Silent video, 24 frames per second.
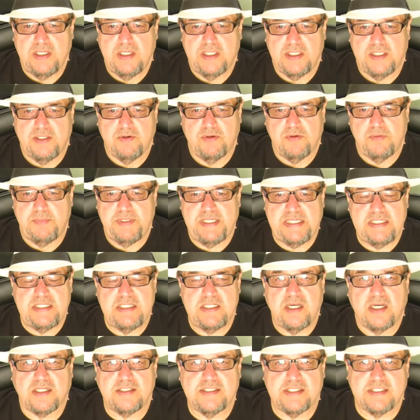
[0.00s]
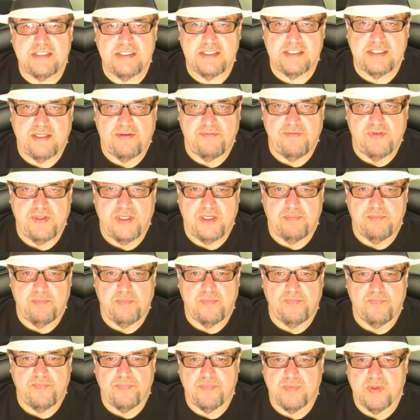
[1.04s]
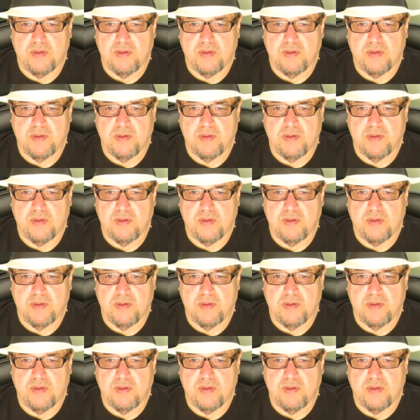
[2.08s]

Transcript: There will be dozens of them